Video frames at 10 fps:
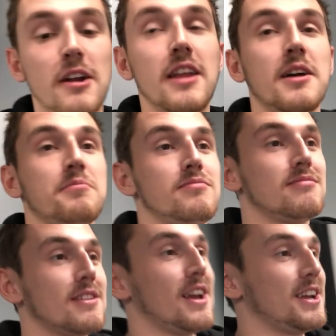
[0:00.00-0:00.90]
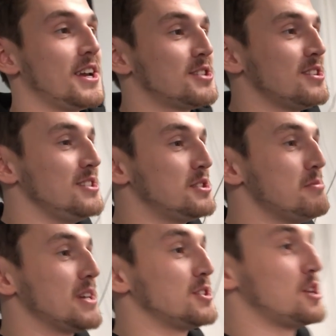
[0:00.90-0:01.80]
All right, then. I guess I need
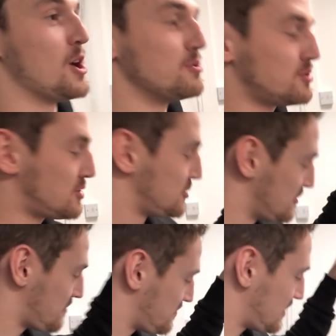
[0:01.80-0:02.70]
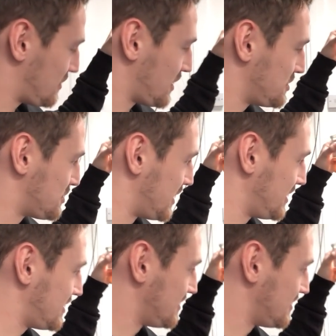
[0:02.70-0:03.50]
to make a toast. Have you got your drink?